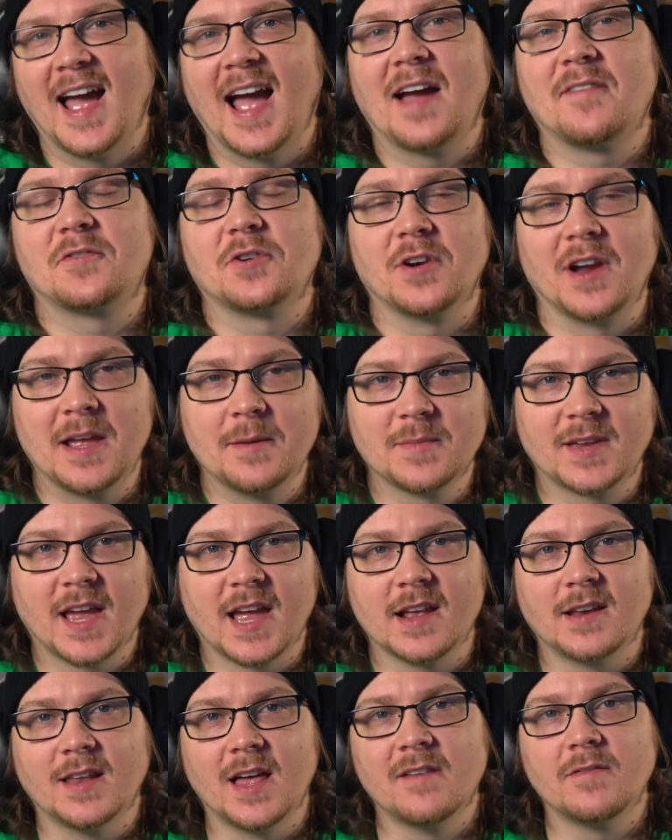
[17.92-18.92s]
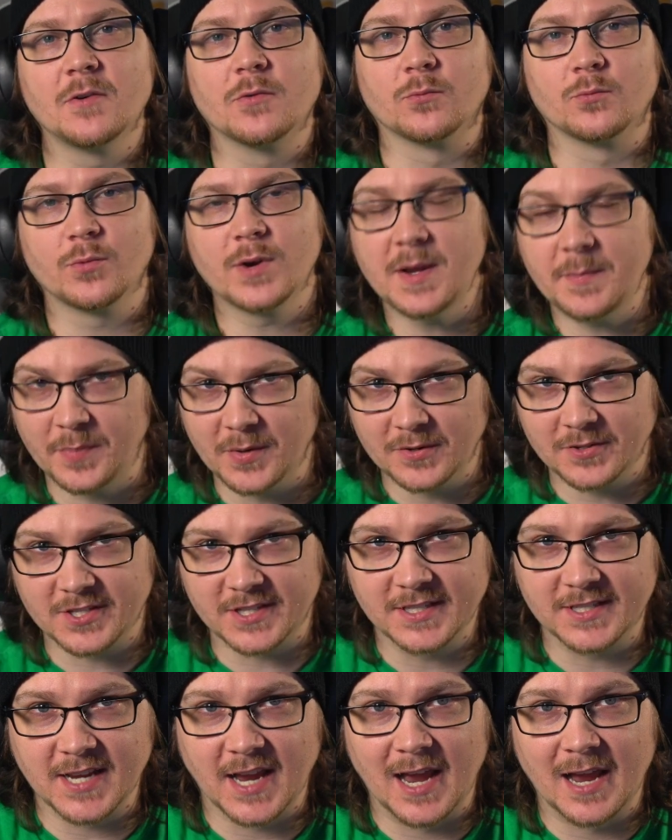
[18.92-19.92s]
After M K eleven reboots
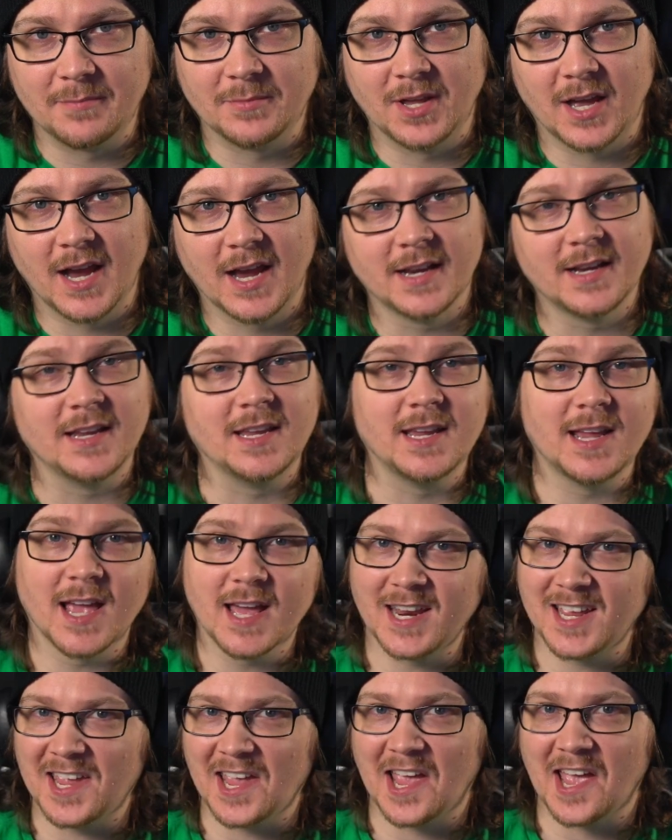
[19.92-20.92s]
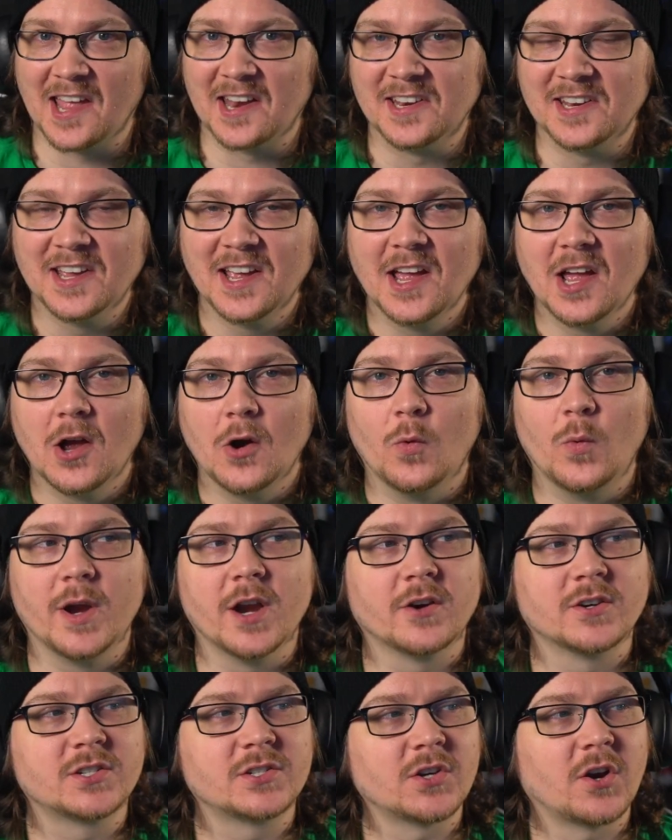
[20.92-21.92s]
the timeline yet again,
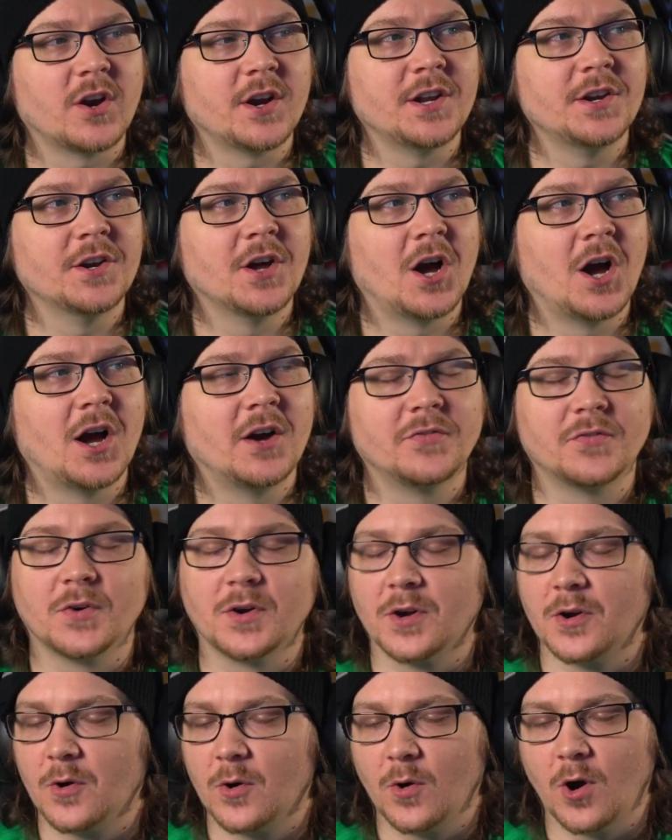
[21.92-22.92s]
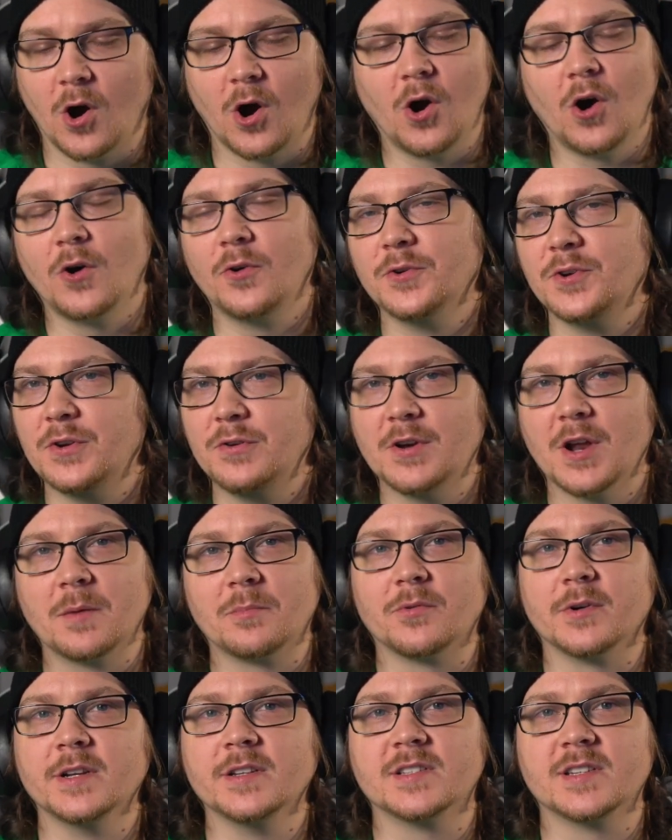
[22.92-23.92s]
we are starting off a whole new
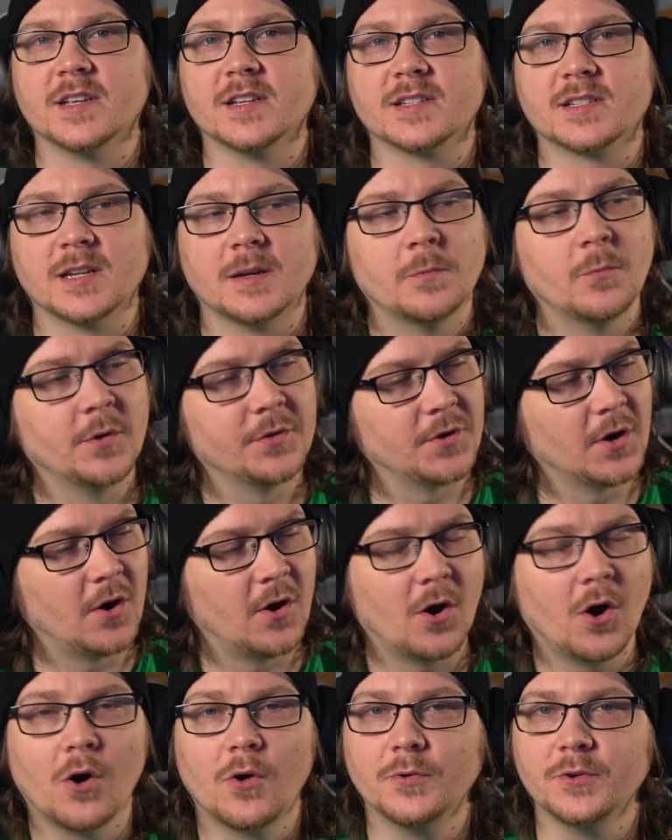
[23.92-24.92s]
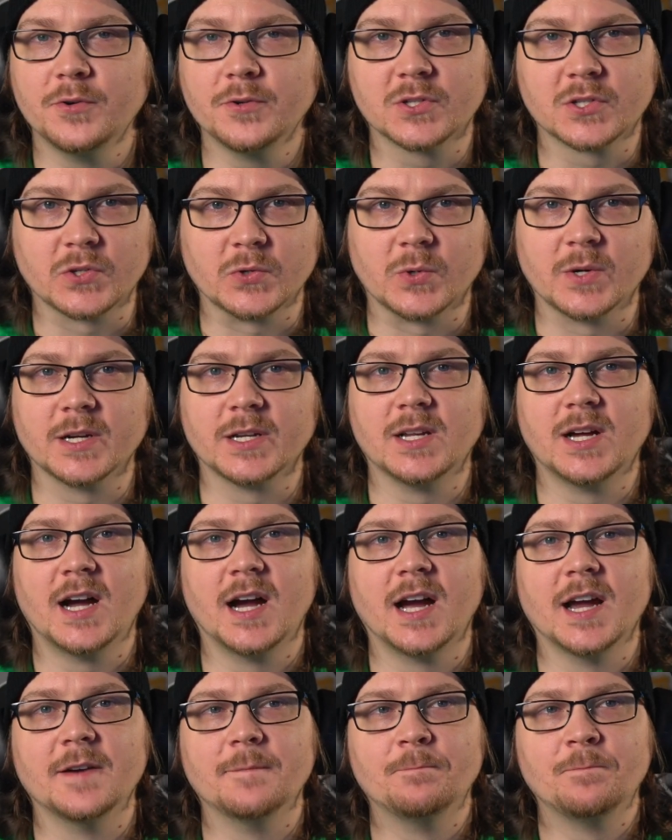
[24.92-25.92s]
numbering system with a whole new
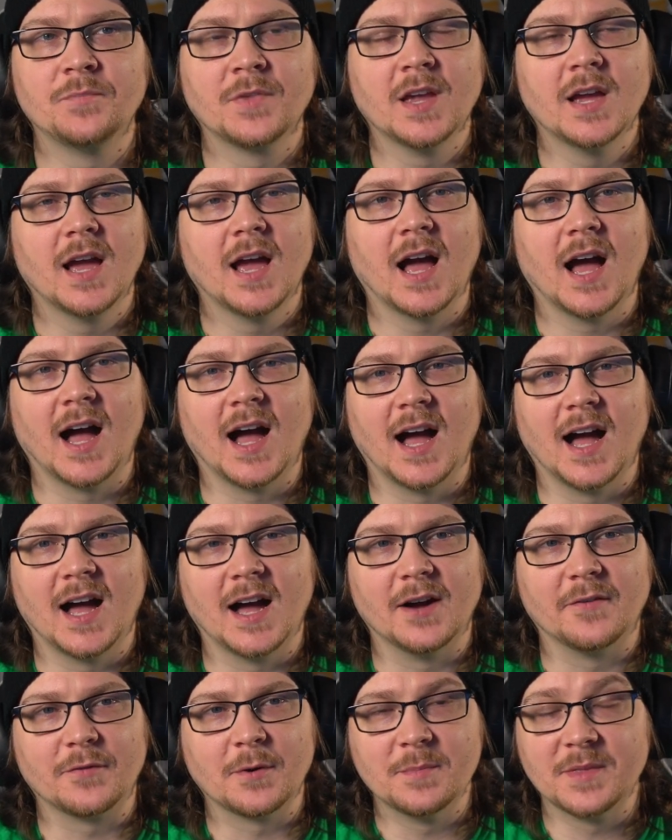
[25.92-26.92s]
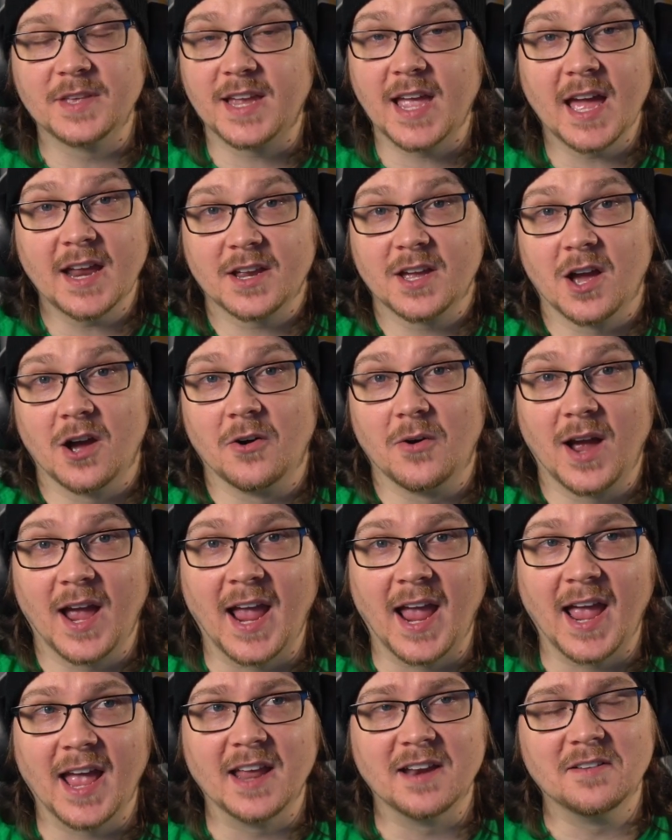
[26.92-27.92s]
storyline. Uh, from the get-go,
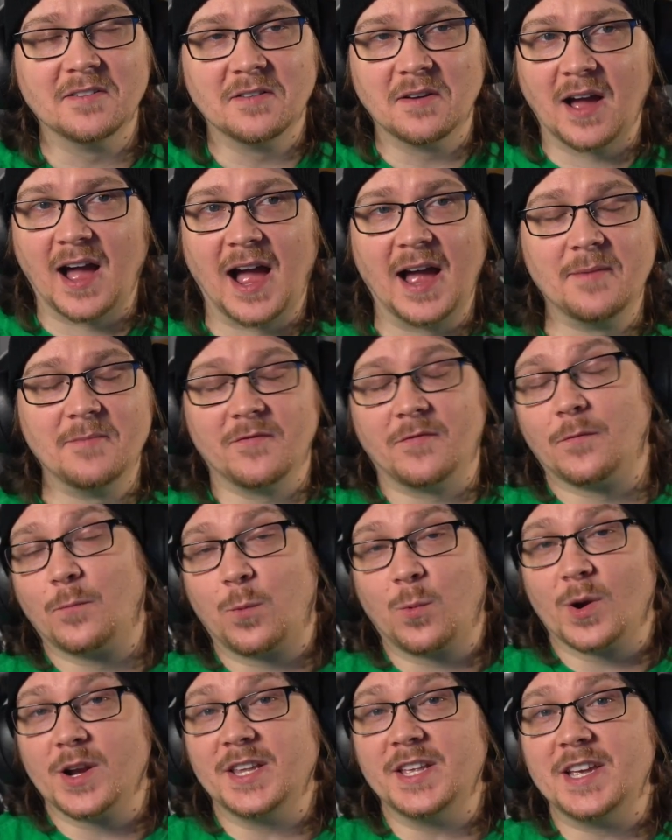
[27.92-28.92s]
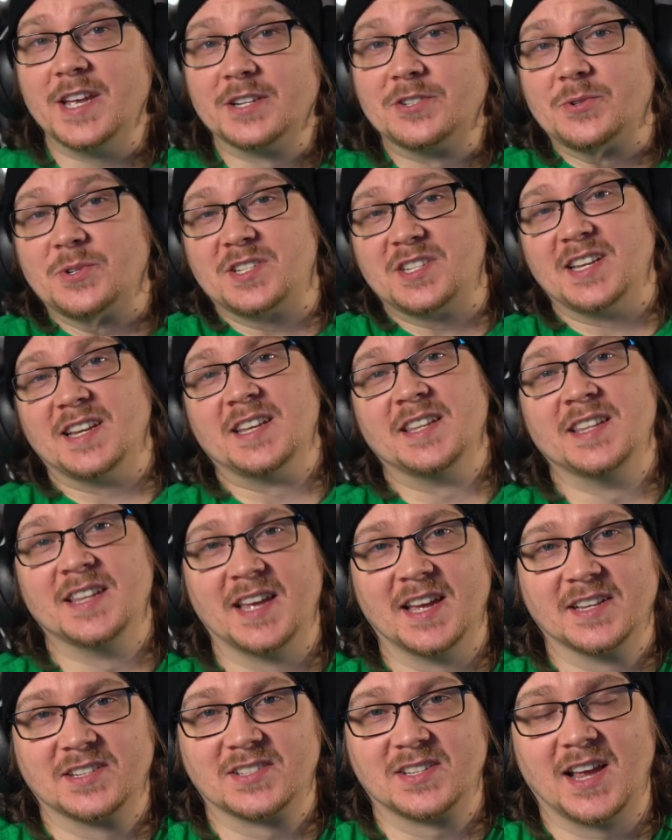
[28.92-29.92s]
and I'm really interested in
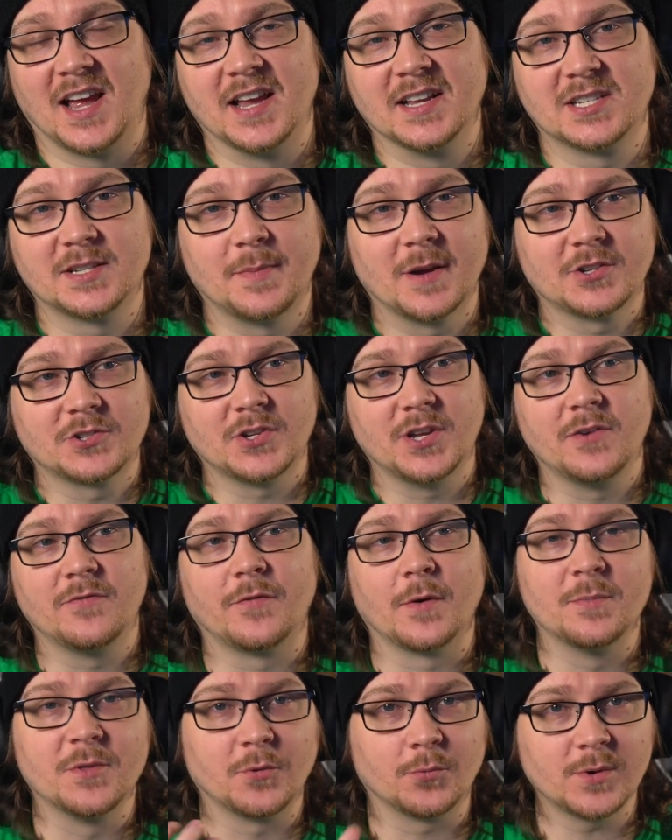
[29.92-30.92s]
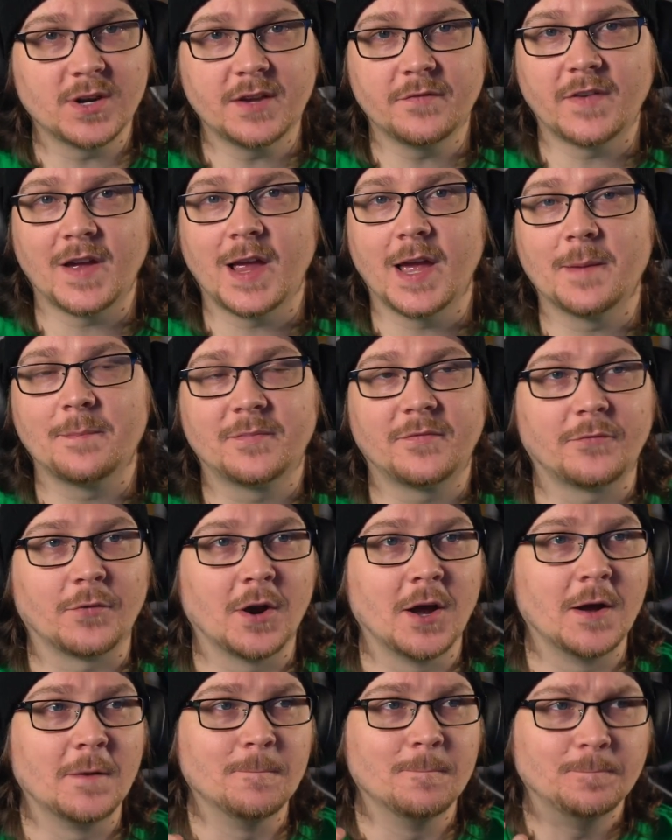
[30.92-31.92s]
this, especially from the revamp,
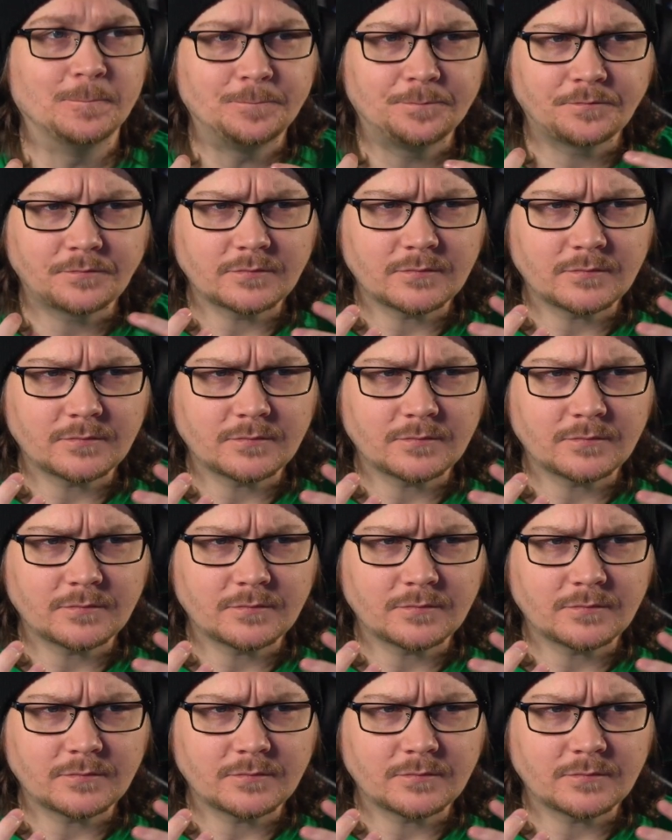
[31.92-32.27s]
from